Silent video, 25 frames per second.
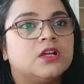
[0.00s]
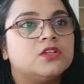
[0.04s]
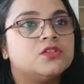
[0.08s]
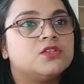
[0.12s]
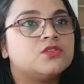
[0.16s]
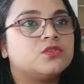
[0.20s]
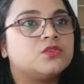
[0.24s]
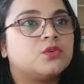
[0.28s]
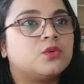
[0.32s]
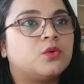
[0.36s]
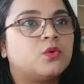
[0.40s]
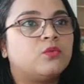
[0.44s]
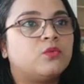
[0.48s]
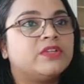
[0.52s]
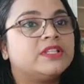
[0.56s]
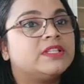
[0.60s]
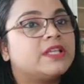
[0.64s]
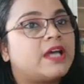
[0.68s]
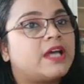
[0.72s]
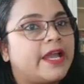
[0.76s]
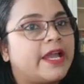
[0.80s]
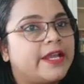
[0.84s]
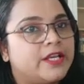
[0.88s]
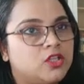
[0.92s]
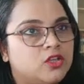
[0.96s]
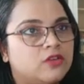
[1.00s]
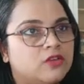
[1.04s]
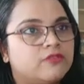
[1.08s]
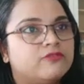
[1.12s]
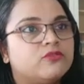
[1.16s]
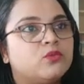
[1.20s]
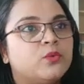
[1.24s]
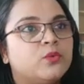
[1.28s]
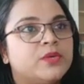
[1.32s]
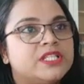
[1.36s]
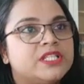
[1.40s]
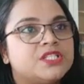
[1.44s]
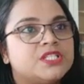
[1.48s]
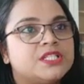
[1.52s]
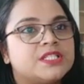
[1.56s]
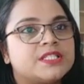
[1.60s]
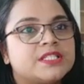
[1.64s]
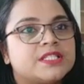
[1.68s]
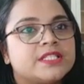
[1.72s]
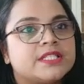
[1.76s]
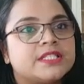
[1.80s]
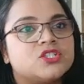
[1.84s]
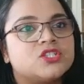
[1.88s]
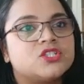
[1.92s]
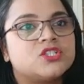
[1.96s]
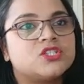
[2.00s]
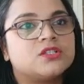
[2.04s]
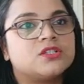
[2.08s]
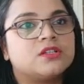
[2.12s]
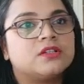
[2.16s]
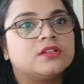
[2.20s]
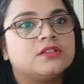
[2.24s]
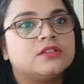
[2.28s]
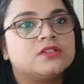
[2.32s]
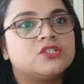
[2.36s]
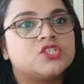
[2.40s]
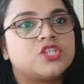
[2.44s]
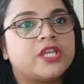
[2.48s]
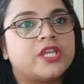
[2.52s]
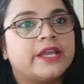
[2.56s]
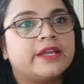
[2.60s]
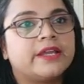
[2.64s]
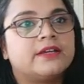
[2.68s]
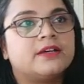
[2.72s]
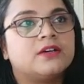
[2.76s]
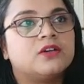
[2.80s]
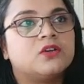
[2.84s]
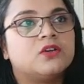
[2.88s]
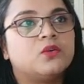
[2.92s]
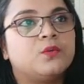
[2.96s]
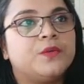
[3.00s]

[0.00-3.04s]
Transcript: So, with the idea of queen g6 check,